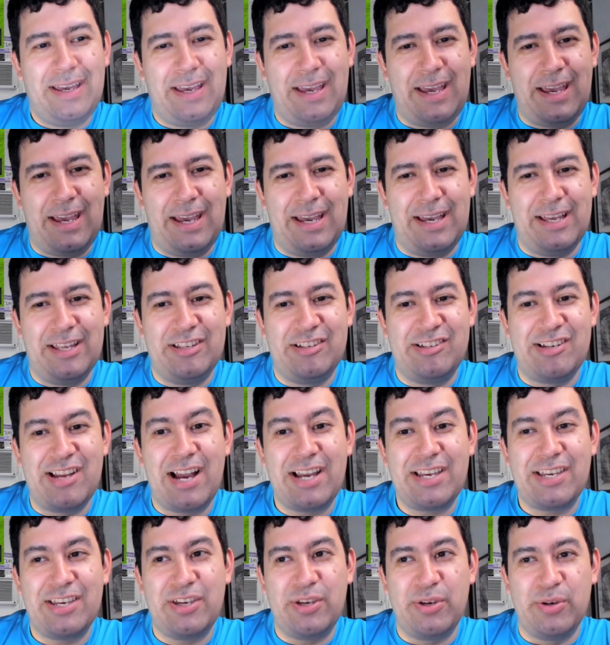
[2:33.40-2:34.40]
And
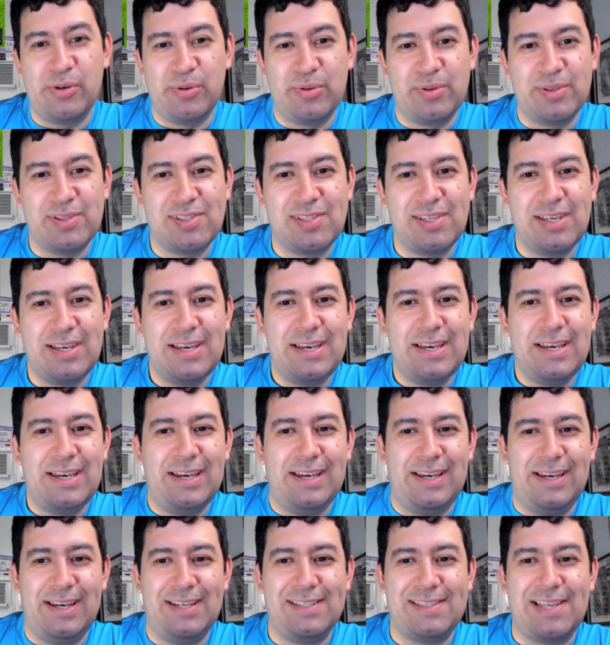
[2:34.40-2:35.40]
Jack Hughes
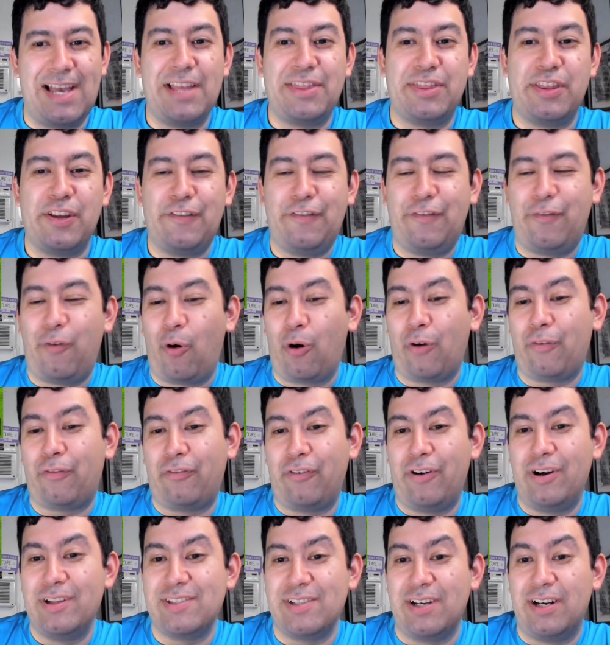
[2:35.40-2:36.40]
is at the
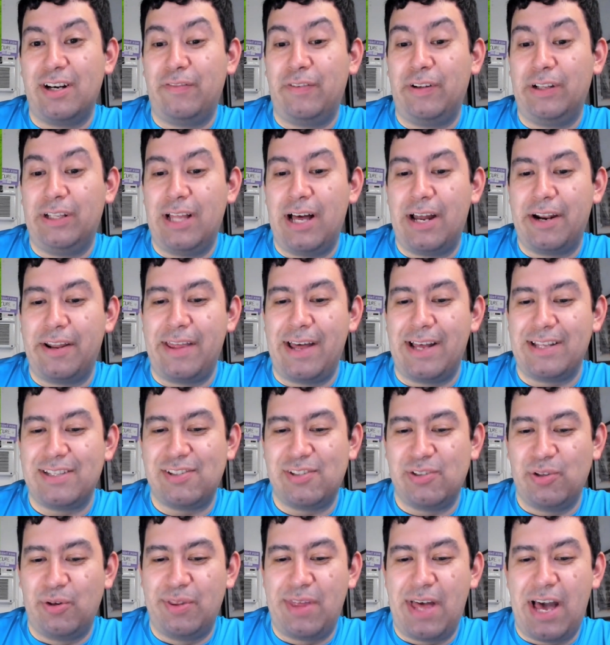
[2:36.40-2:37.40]
forefront of a lot of that.
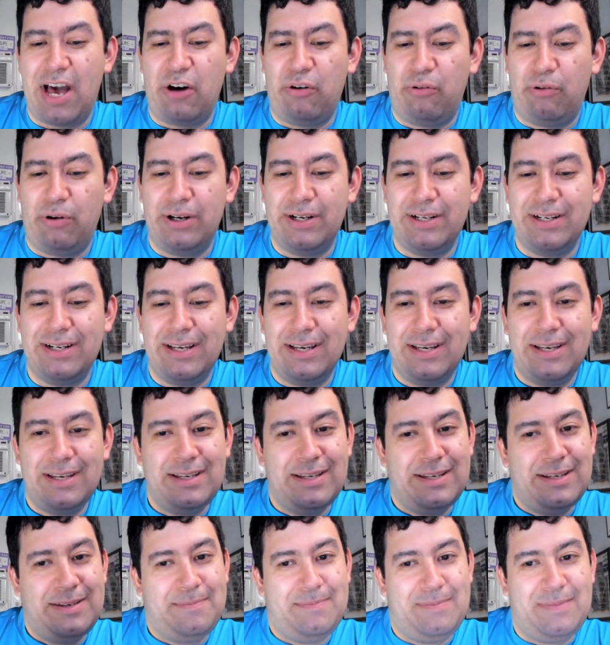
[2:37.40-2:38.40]
So that one,
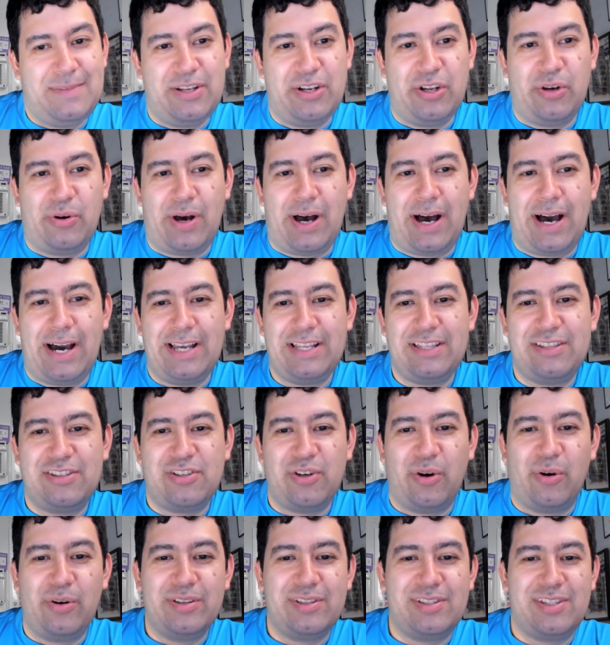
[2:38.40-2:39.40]
you know, I
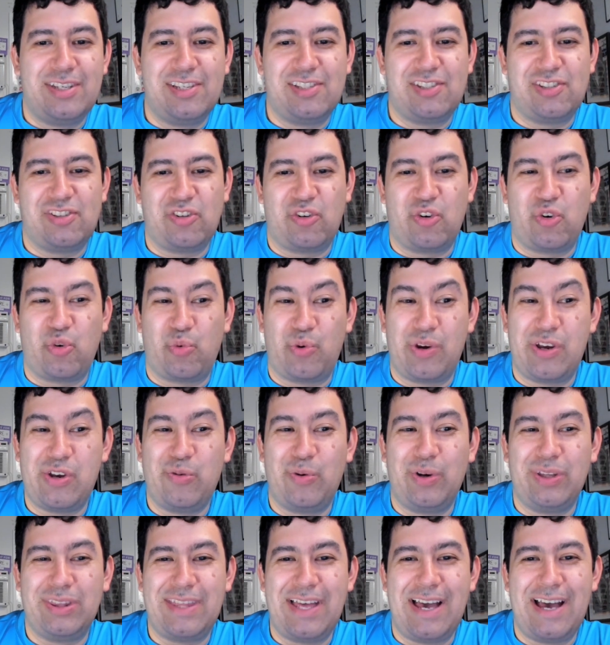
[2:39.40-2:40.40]
don't disagree
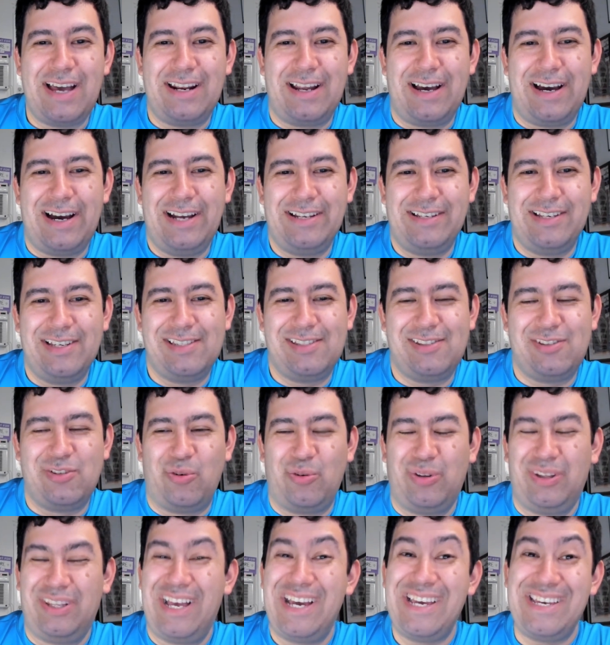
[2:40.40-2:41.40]
with that. I just
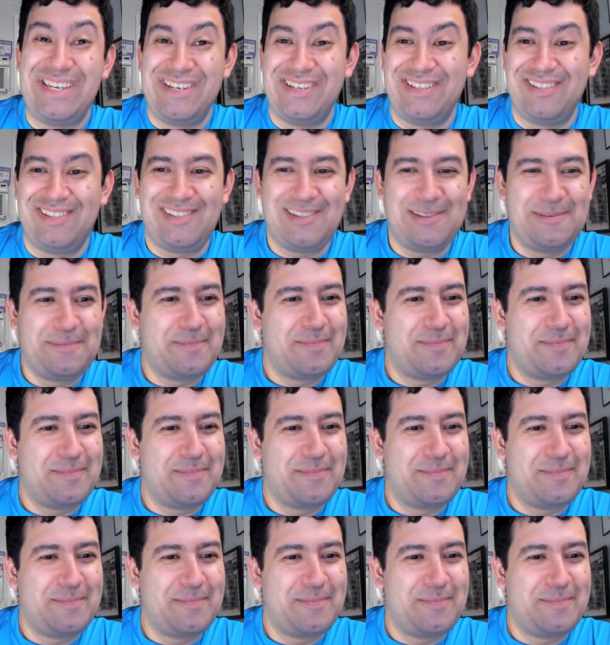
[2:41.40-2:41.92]
don't like it.